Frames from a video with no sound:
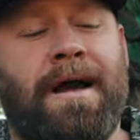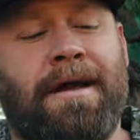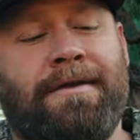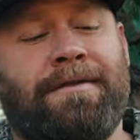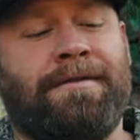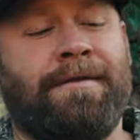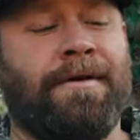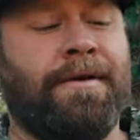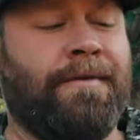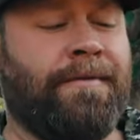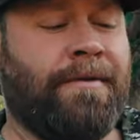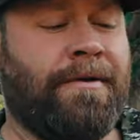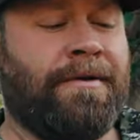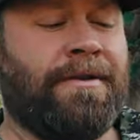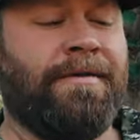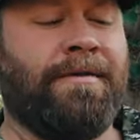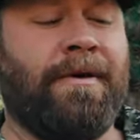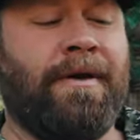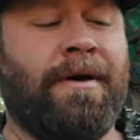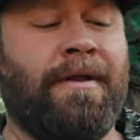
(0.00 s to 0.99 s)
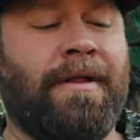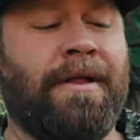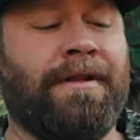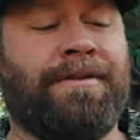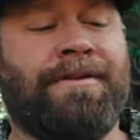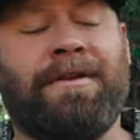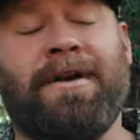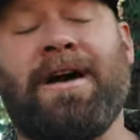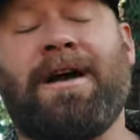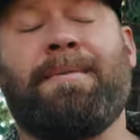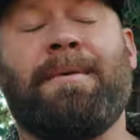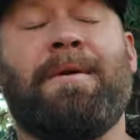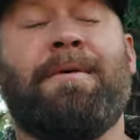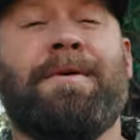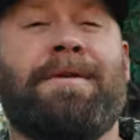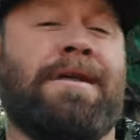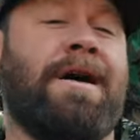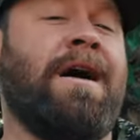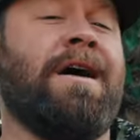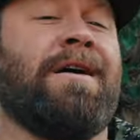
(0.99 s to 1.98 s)
right, so first of all, let's talk about
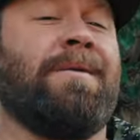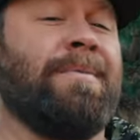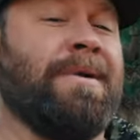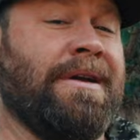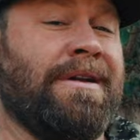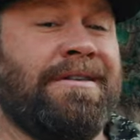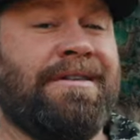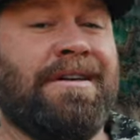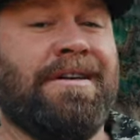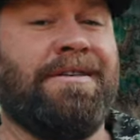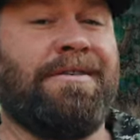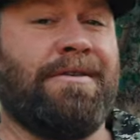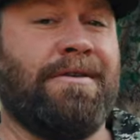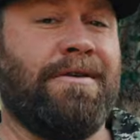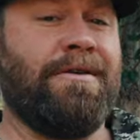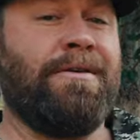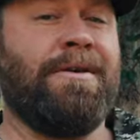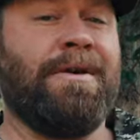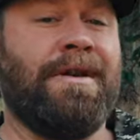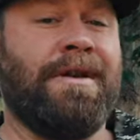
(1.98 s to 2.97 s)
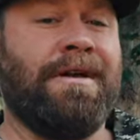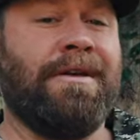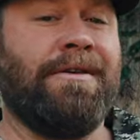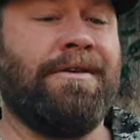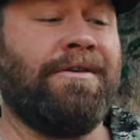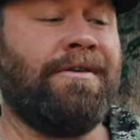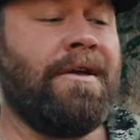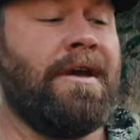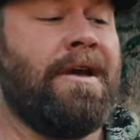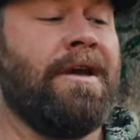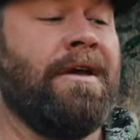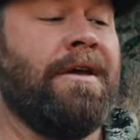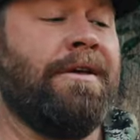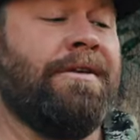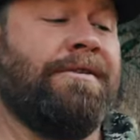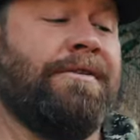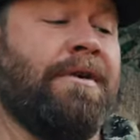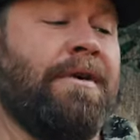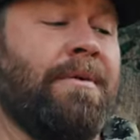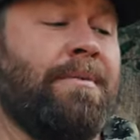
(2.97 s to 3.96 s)
what NocPix is or who it is.
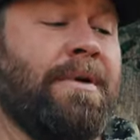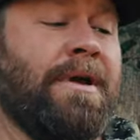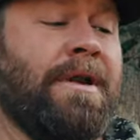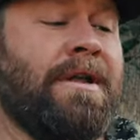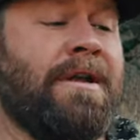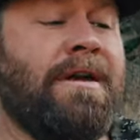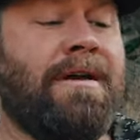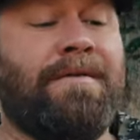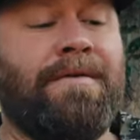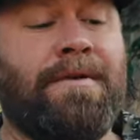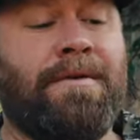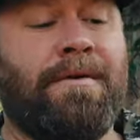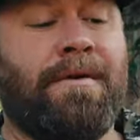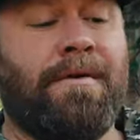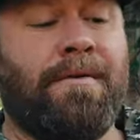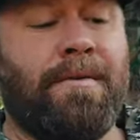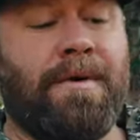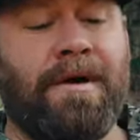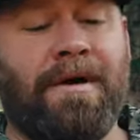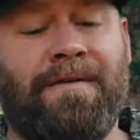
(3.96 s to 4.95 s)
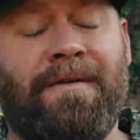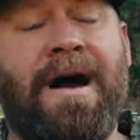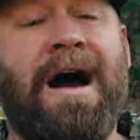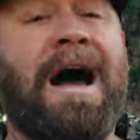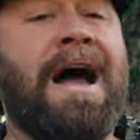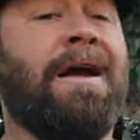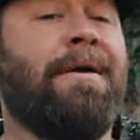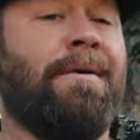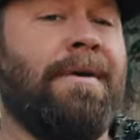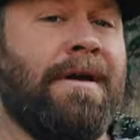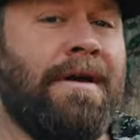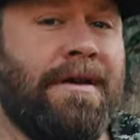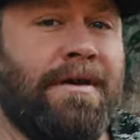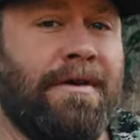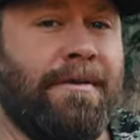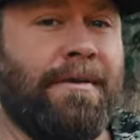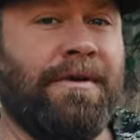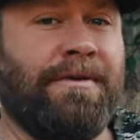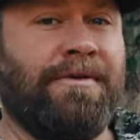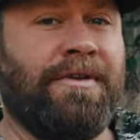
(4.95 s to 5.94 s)
So many of you are aware of IRA
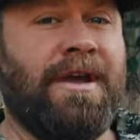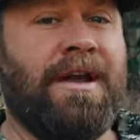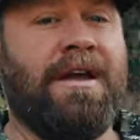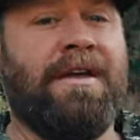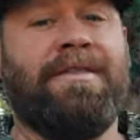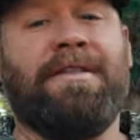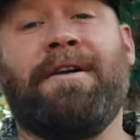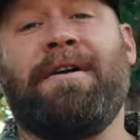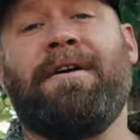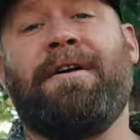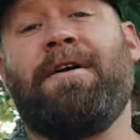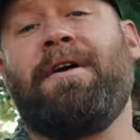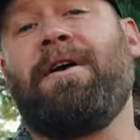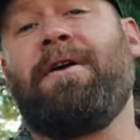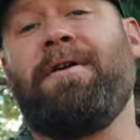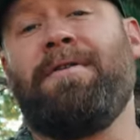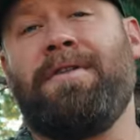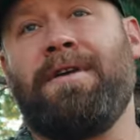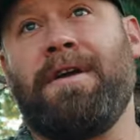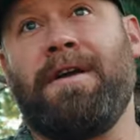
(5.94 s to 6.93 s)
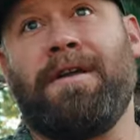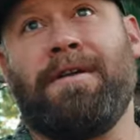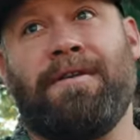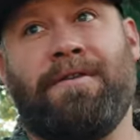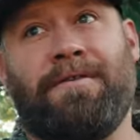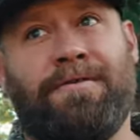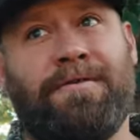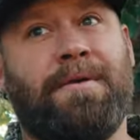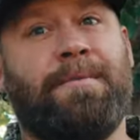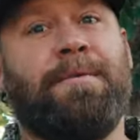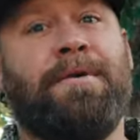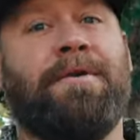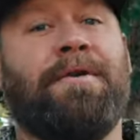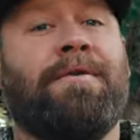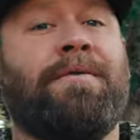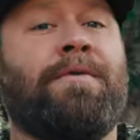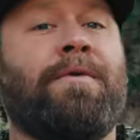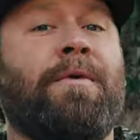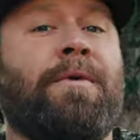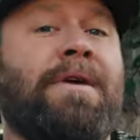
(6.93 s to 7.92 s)
USA. They are the
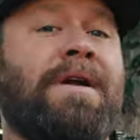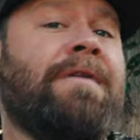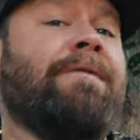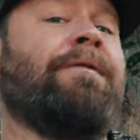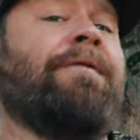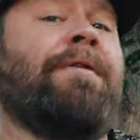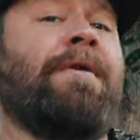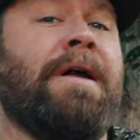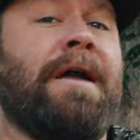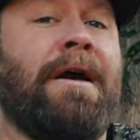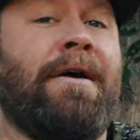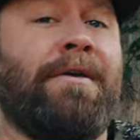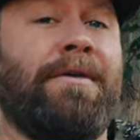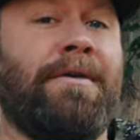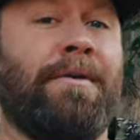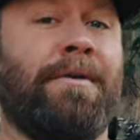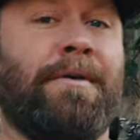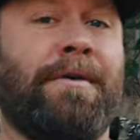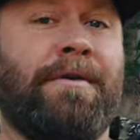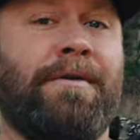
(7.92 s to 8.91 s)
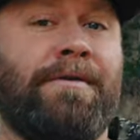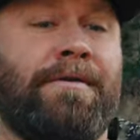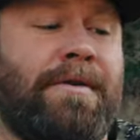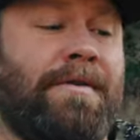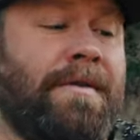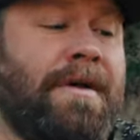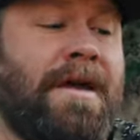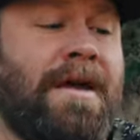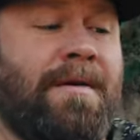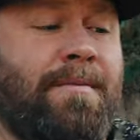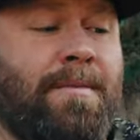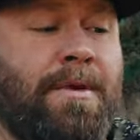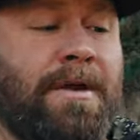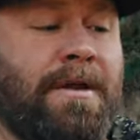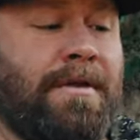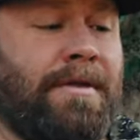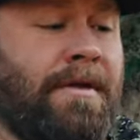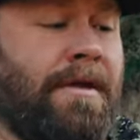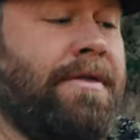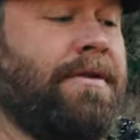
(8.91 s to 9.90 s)
distributor for Infrared Outdoors, and they have been
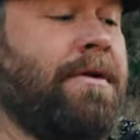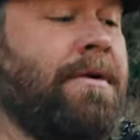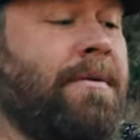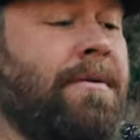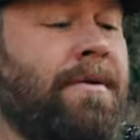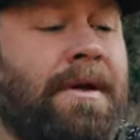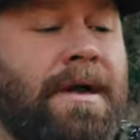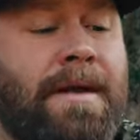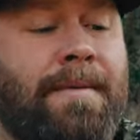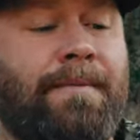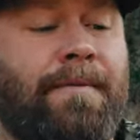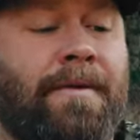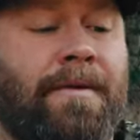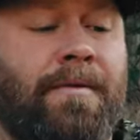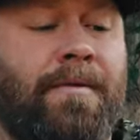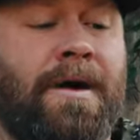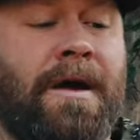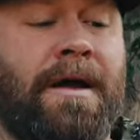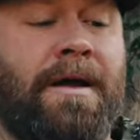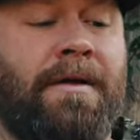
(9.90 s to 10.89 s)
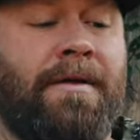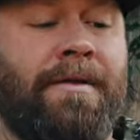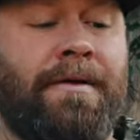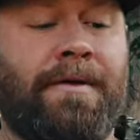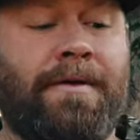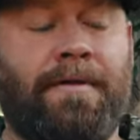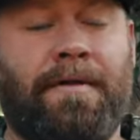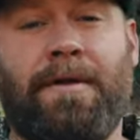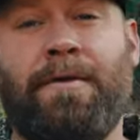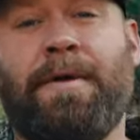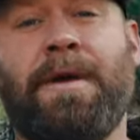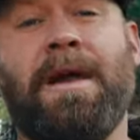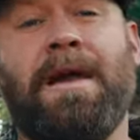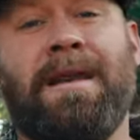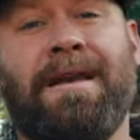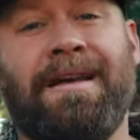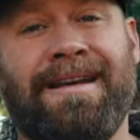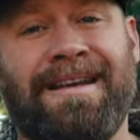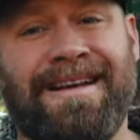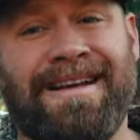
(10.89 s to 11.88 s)
in the thermal game for a while. They're
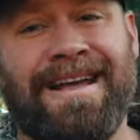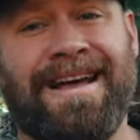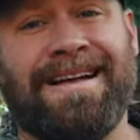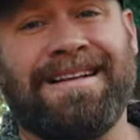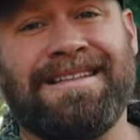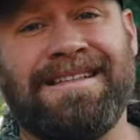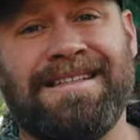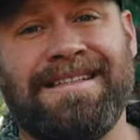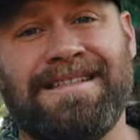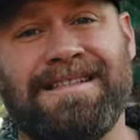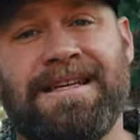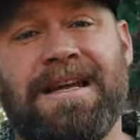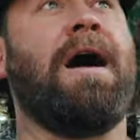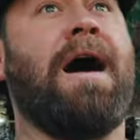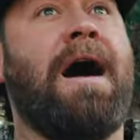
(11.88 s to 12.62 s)
located in Texas.